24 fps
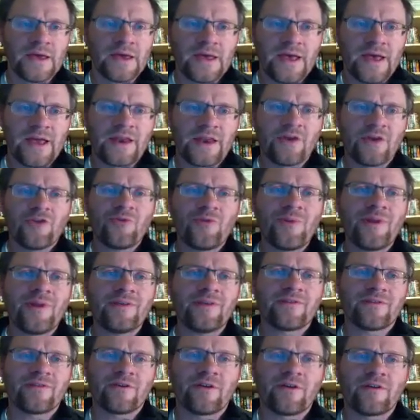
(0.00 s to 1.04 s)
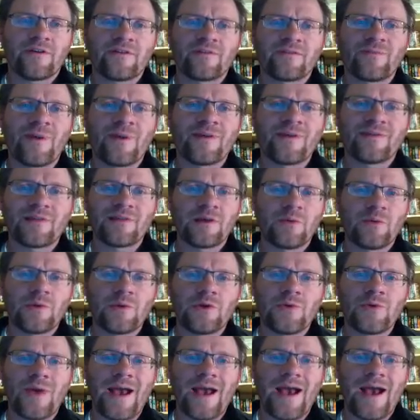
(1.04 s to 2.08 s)
an arithmetic series is basically
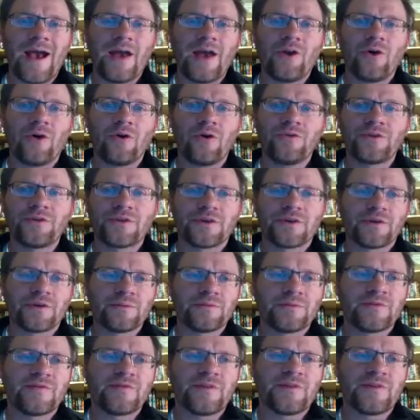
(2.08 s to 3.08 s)
when you add all the terms of an